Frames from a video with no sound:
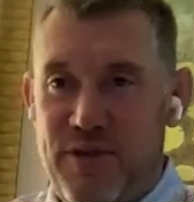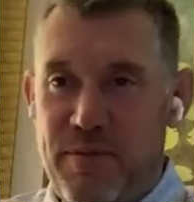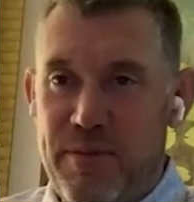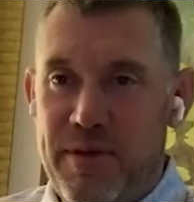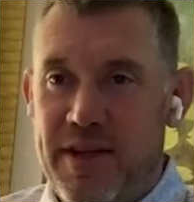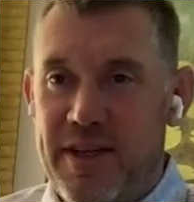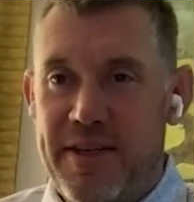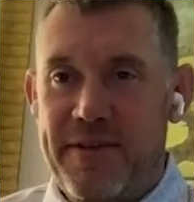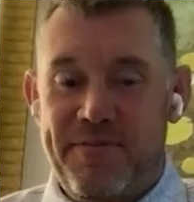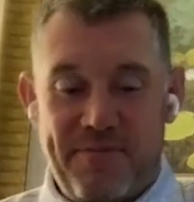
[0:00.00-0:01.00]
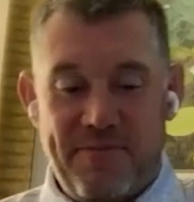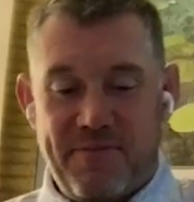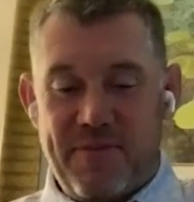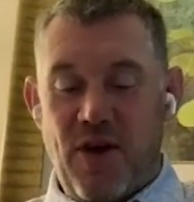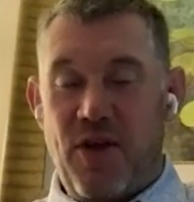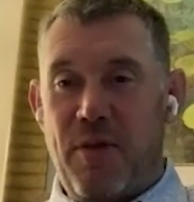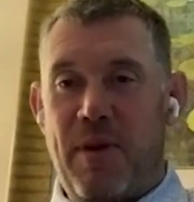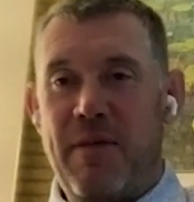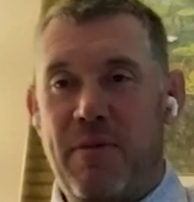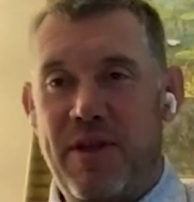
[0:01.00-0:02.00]
from other
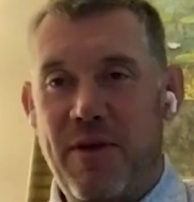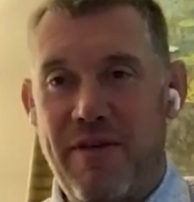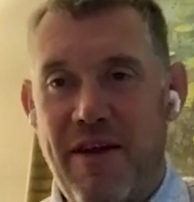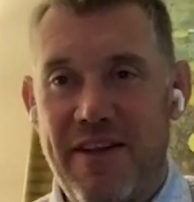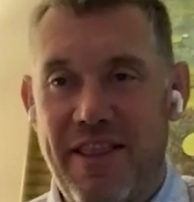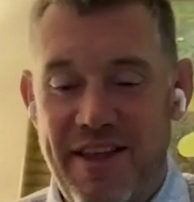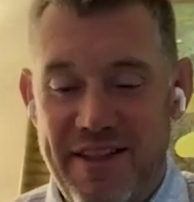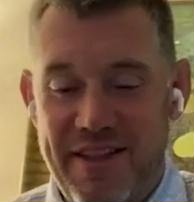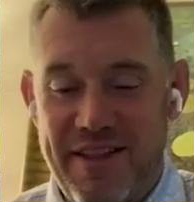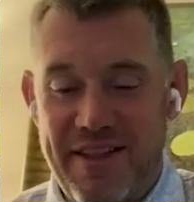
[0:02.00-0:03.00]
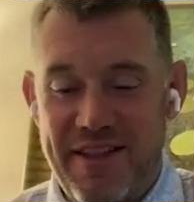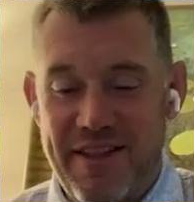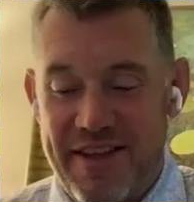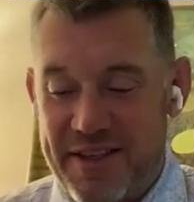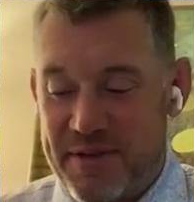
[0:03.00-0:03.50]
people, you haven't had to think these